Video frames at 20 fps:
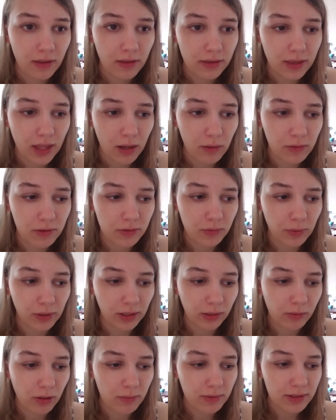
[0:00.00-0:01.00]
That was
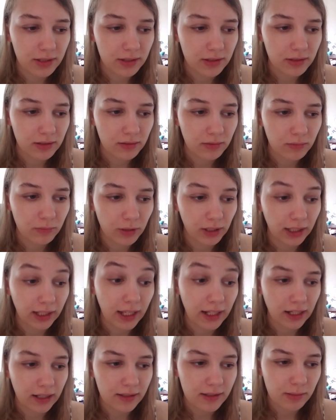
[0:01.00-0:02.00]
really what was really
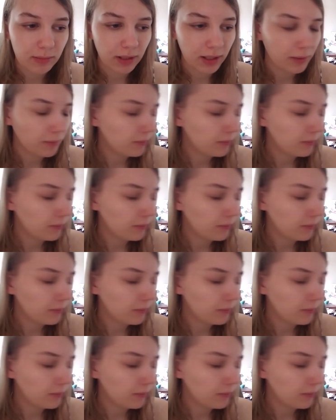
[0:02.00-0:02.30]
getting to me.